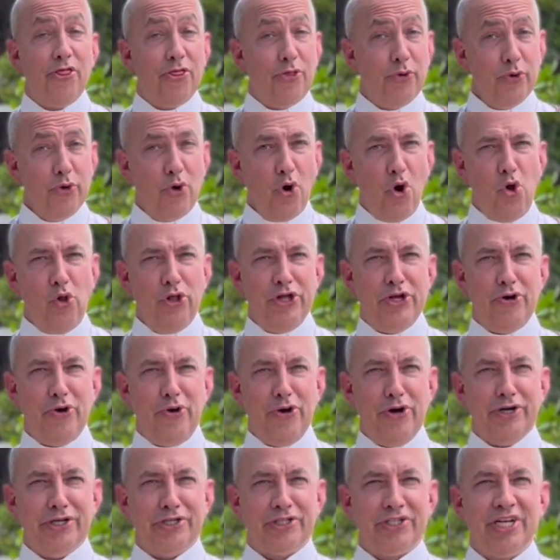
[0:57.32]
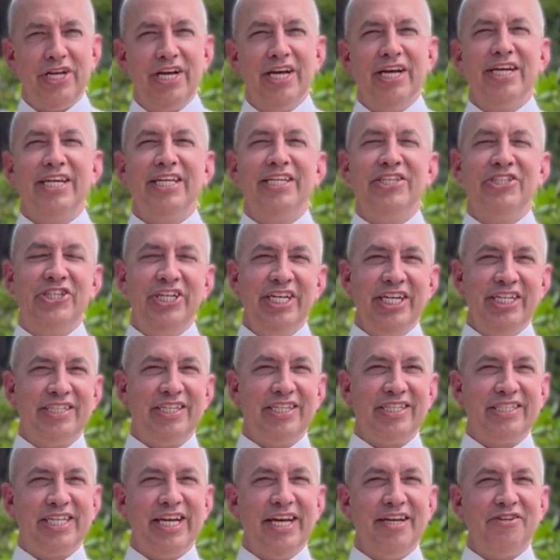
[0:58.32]
Through holy orders,
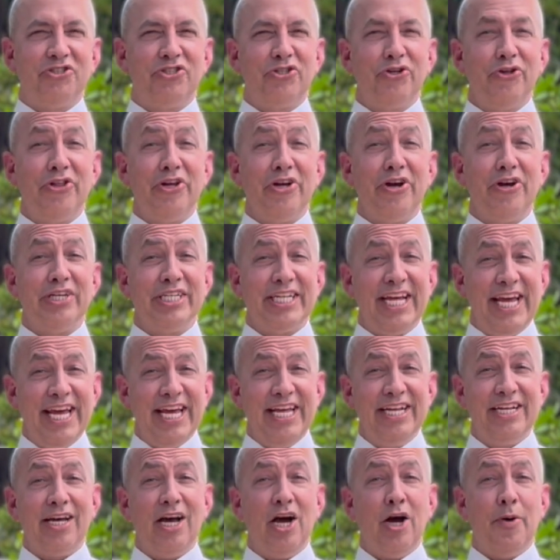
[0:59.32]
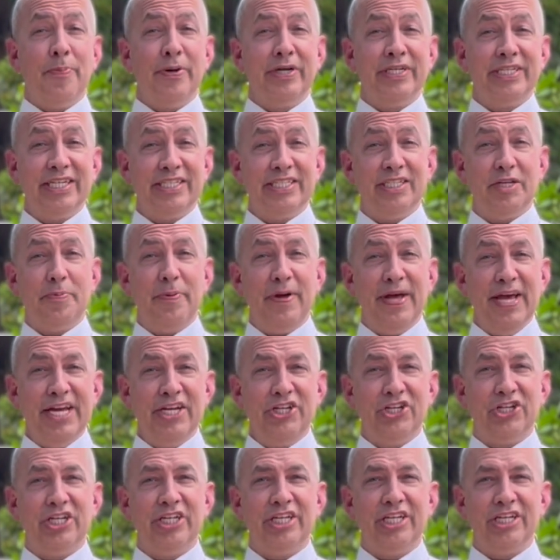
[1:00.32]
Jesus gives to the ordained a
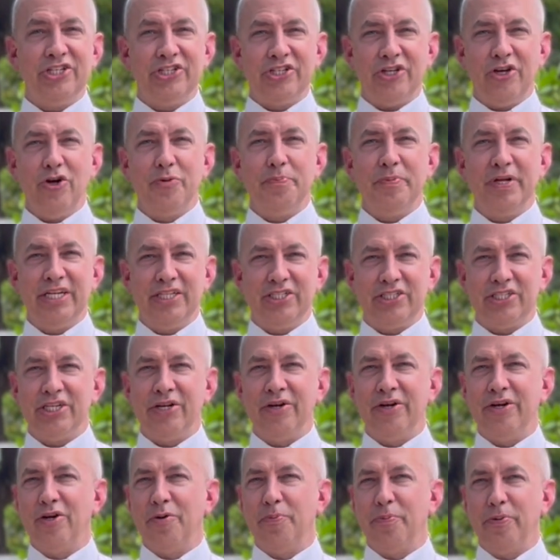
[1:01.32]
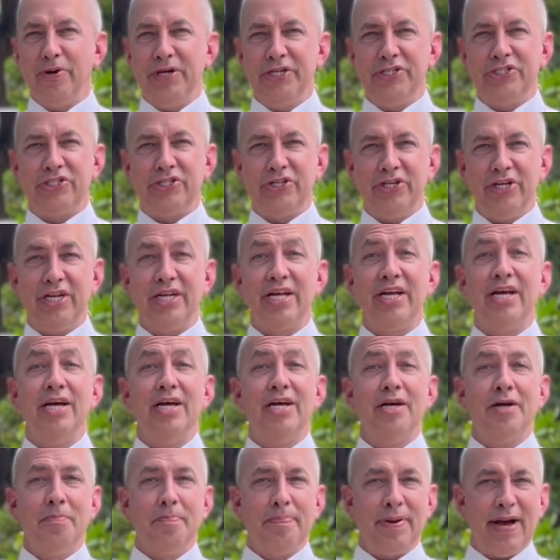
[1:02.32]
participation in his own ministerial priesthood,
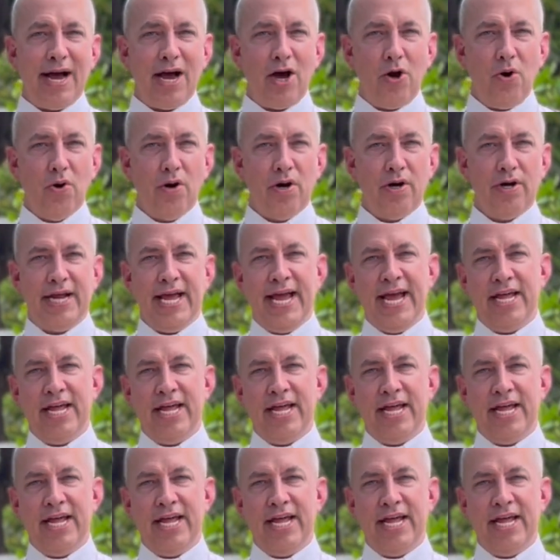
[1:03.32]
power,